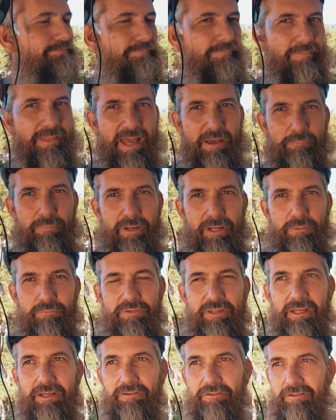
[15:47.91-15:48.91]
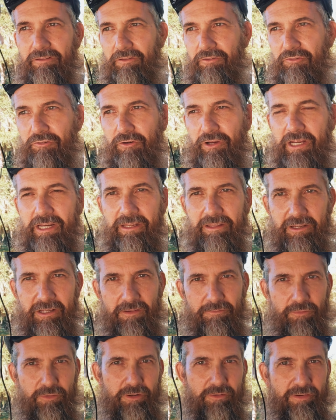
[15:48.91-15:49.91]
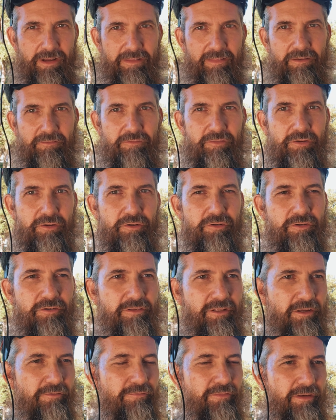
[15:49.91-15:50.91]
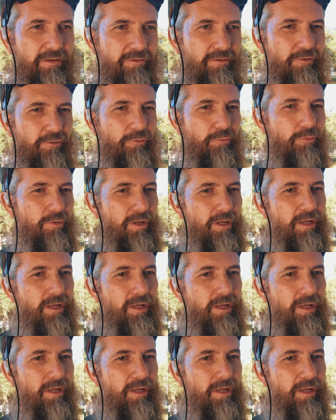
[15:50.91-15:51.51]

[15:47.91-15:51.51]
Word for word: that becomes down to the screen and the comfort of how they feel and stuff. And so